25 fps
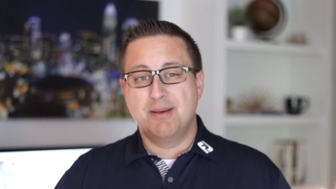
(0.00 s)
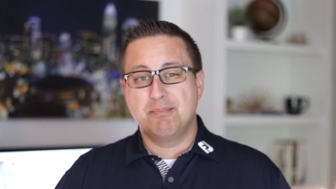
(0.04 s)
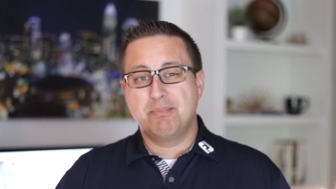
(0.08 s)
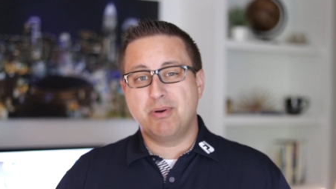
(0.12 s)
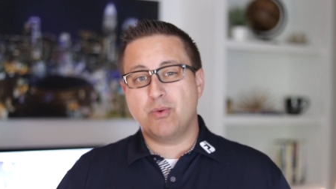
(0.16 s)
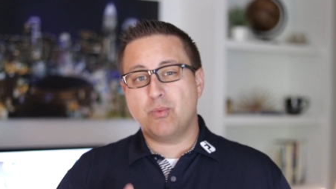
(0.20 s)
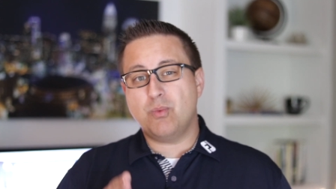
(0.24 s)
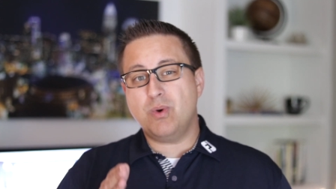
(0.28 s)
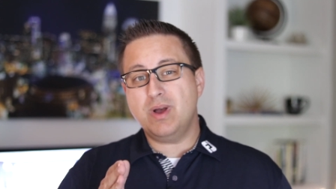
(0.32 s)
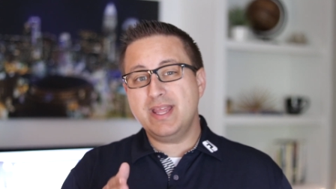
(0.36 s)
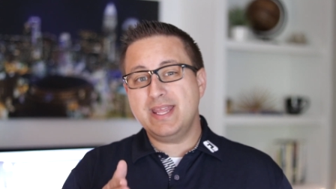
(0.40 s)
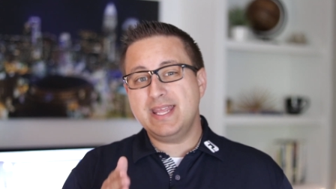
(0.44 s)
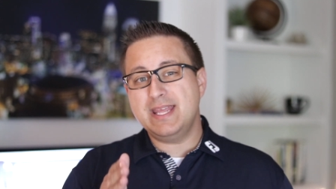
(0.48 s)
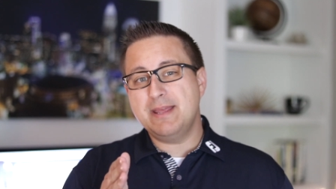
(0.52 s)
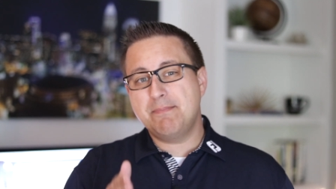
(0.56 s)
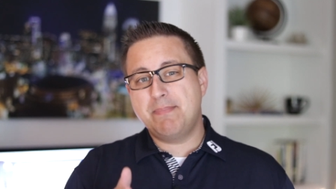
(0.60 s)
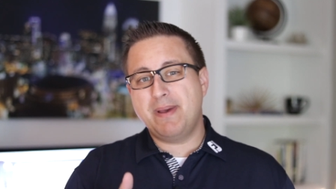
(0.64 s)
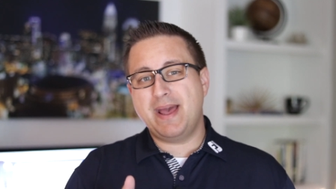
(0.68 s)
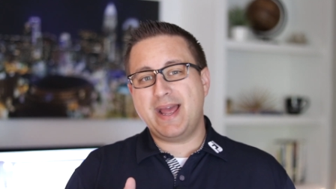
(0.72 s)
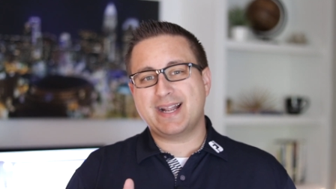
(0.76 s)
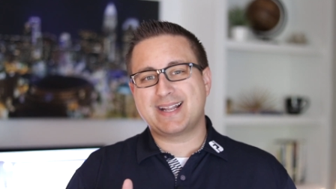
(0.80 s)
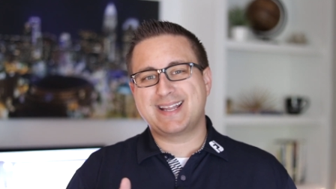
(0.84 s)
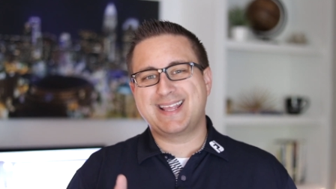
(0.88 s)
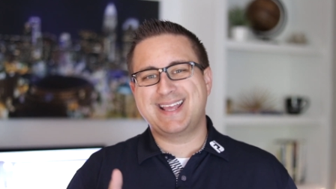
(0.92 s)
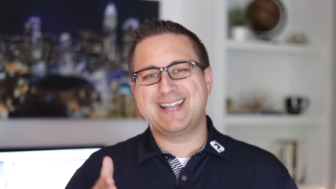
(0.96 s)
but what
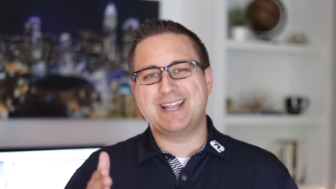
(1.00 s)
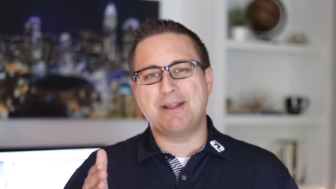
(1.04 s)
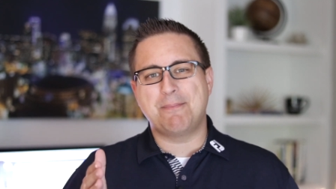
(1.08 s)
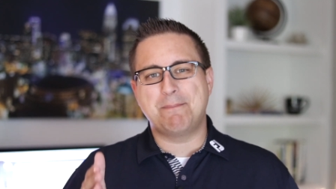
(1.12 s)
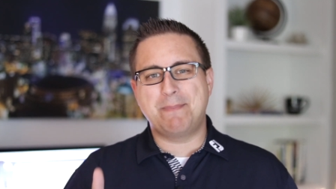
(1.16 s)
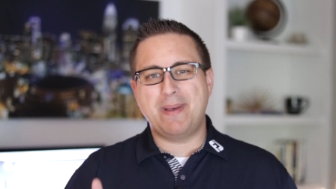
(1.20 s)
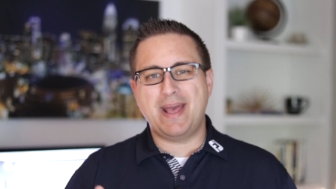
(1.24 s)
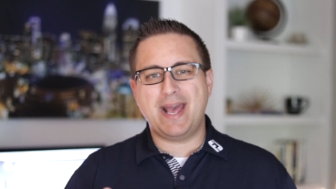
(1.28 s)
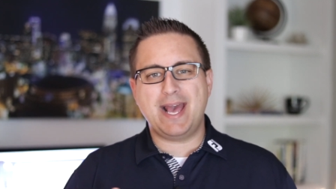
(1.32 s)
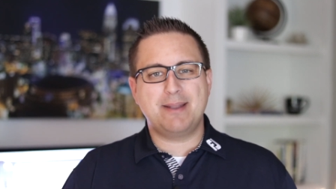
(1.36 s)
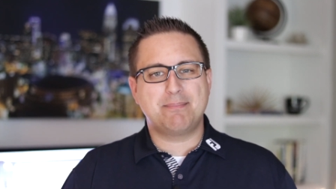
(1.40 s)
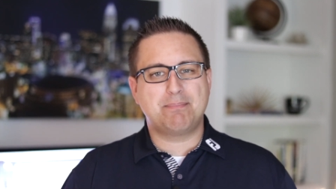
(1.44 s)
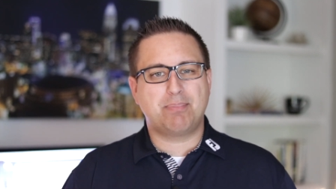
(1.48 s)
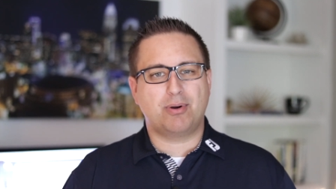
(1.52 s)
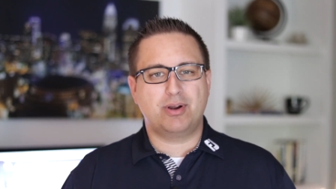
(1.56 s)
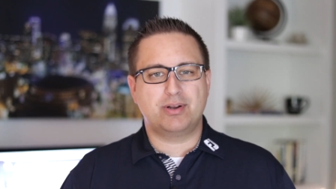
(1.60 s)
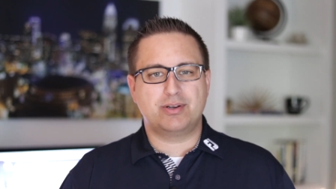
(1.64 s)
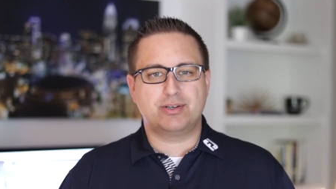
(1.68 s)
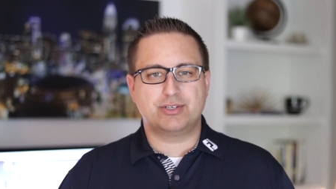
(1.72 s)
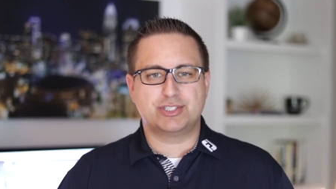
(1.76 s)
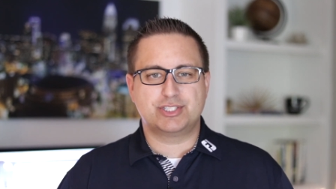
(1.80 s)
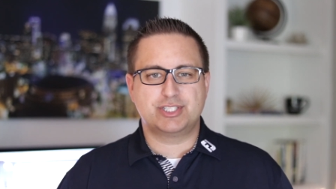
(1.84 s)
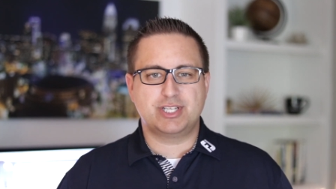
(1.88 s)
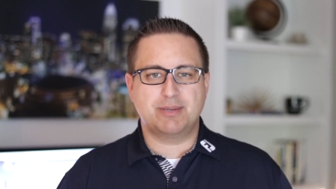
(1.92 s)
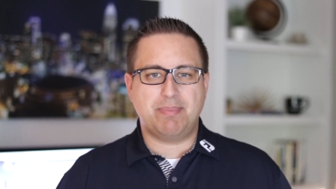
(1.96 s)
impact can a bad
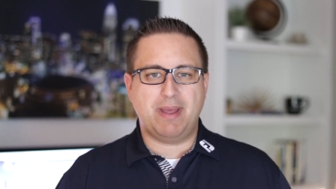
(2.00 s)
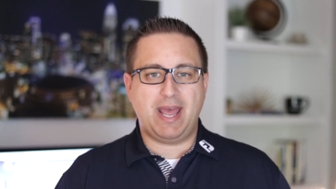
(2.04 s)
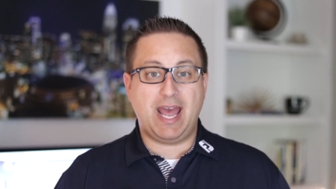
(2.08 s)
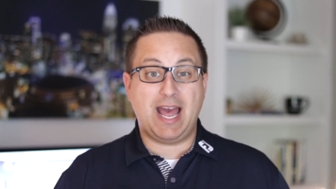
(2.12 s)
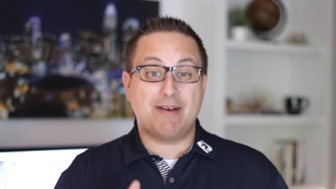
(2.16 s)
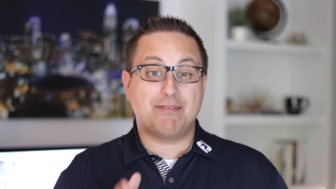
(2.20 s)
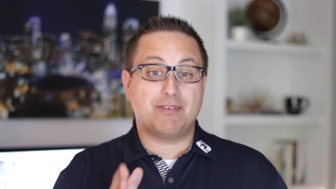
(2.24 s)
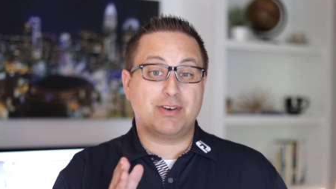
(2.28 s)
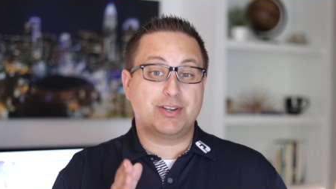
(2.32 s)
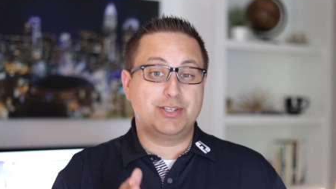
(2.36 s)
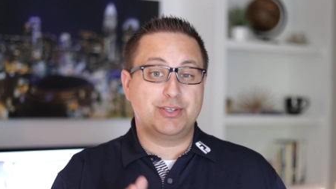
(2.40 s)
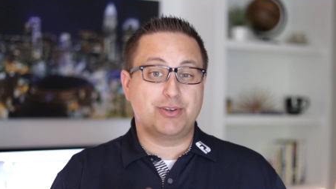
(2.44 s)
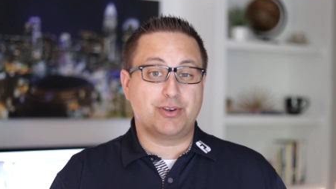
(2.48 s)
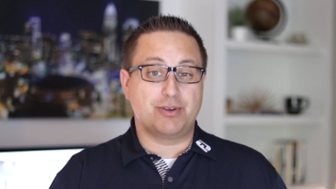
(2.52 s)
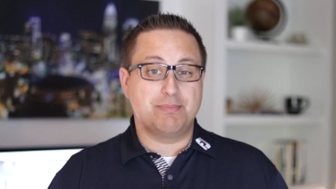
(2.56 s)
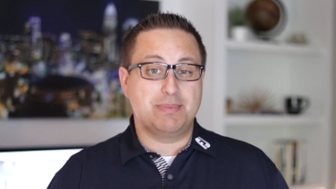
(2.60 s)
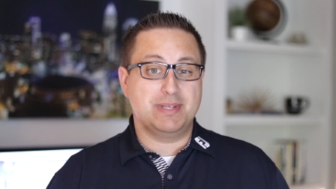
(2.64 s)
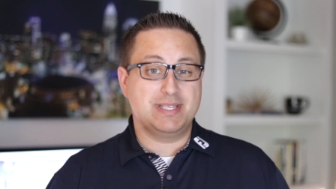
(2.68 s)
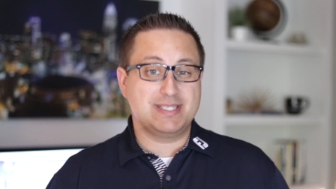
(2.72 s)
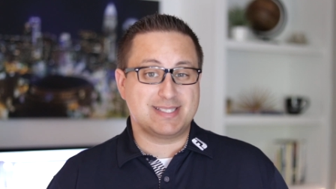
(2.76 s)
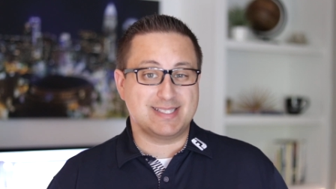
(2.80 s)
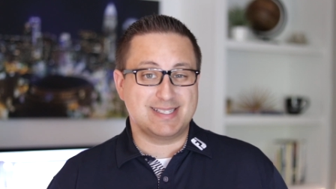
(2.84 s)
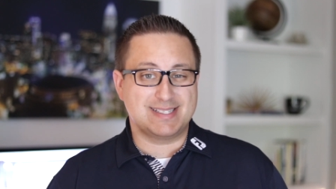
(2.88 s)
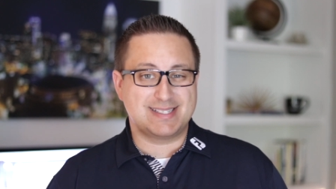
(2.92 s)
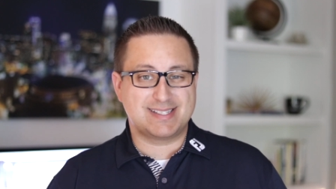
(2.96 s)
partnership have on your
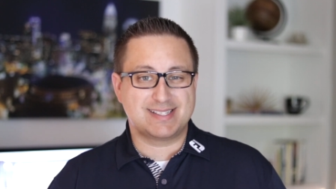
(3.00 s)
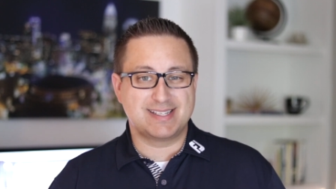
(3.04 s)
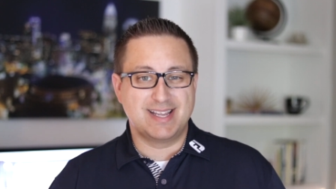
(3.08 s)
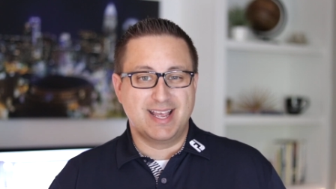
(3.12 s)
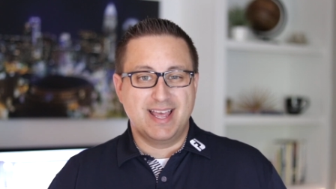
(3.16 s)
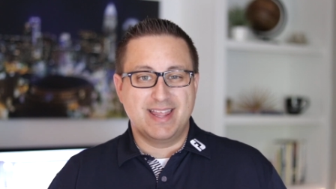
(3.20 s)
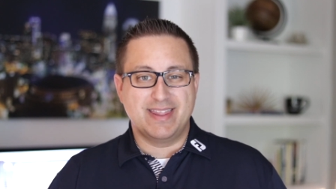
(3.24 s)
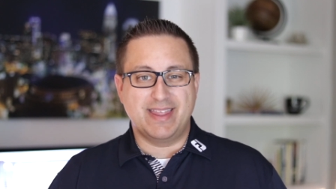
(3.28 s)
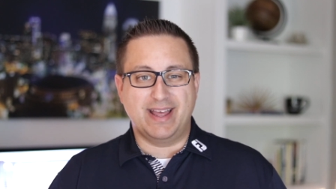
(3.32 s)
business?